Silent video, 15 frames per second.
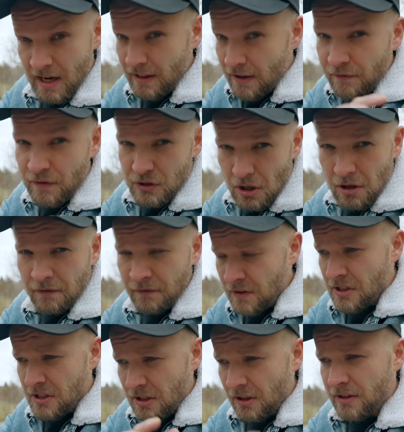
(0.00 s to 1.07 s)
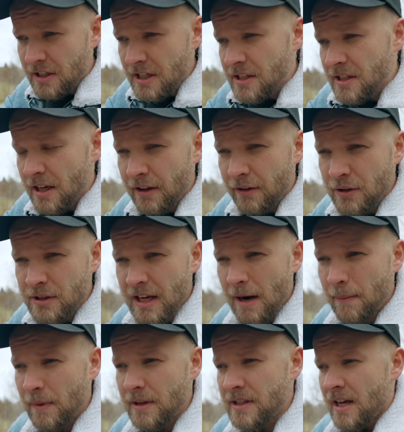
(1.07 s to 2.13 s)
Yeah, the photography is still decent on those
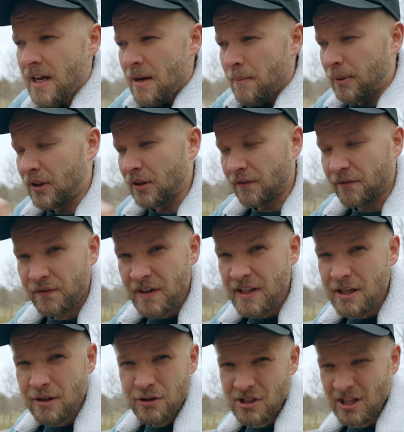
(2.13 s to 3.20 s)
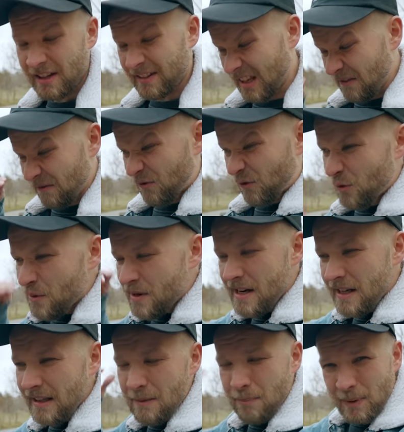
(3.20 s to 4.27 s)
cameras, but their video side, they've
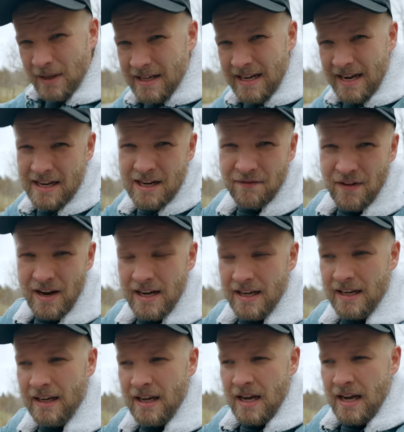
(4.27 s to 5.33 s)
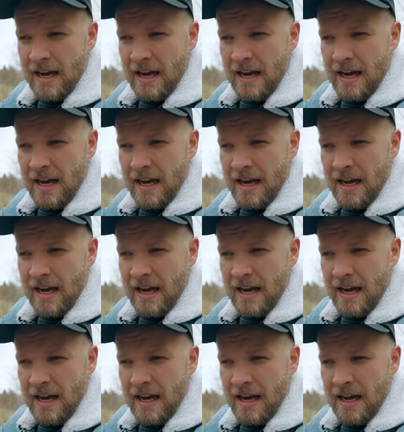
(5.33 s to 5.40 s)
really been innovating.